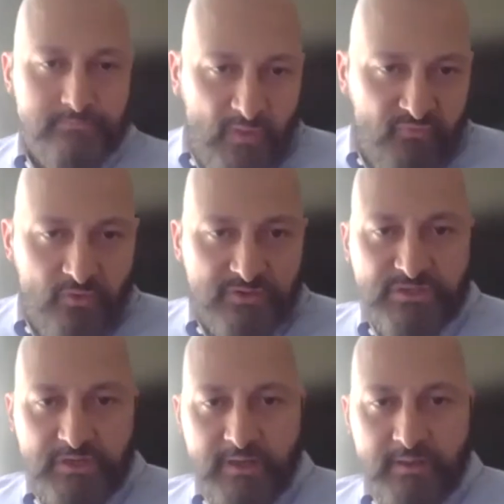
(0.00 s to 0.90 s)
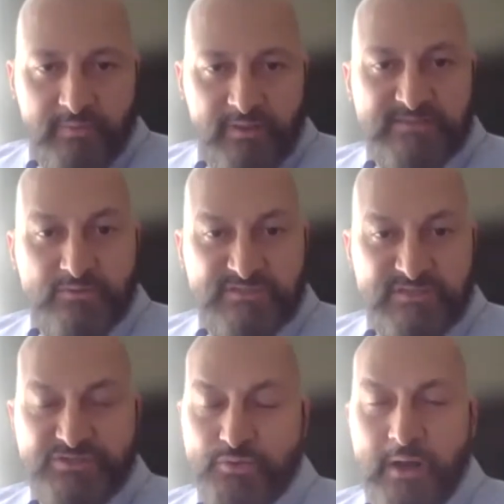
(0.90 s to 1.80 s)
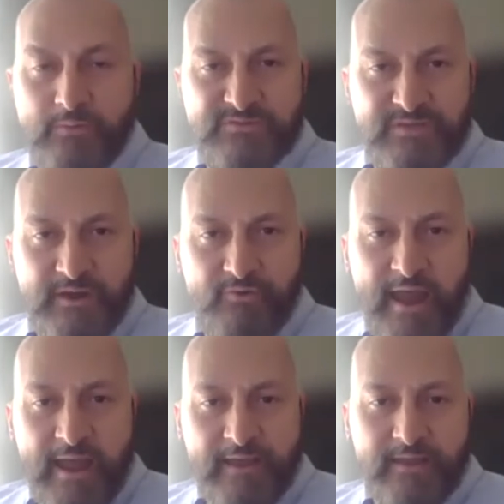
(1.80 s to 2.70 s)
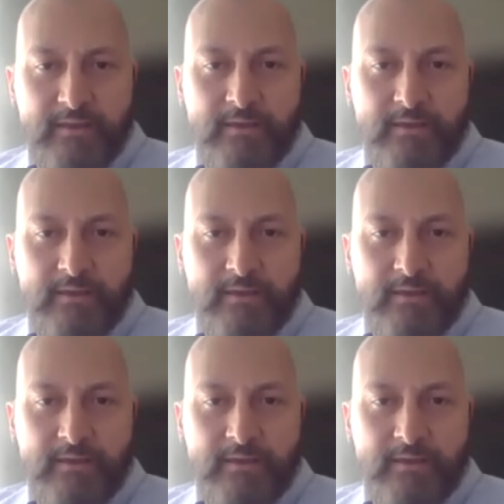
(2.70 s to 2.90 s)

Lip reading: Unfortunately, because I was injured while I was in Iraq,